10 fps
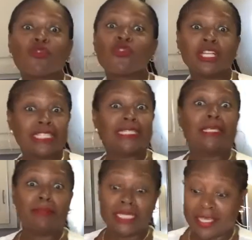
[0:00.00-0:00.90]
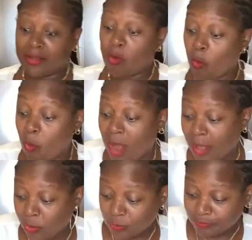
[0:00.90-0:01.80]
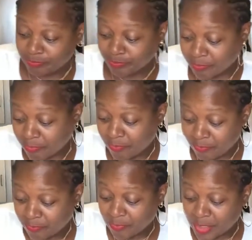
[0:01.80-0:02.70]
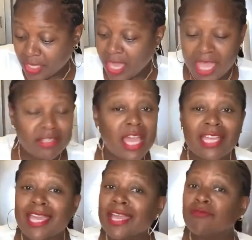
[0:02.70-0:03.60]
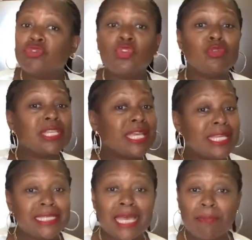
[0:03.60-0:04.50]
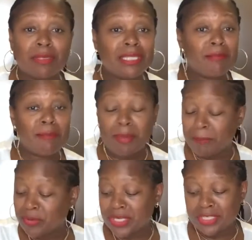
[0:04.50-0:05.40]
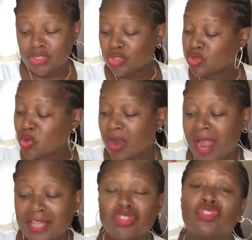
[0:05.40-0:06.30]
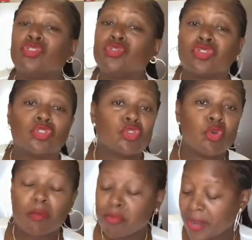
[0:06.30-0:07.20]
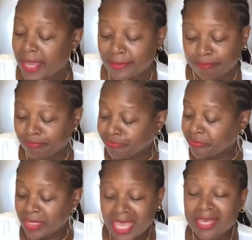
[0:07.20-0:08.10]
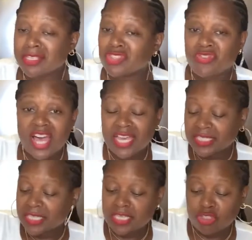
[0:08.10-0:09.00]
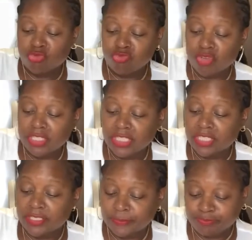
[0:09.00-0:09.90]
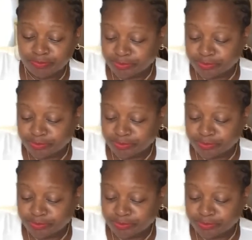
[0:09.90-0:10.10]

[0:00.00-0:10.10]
Really lemony, wow. And again, use any type of lemon pepper in the store. I just use the store brand and it's fine. It is really good.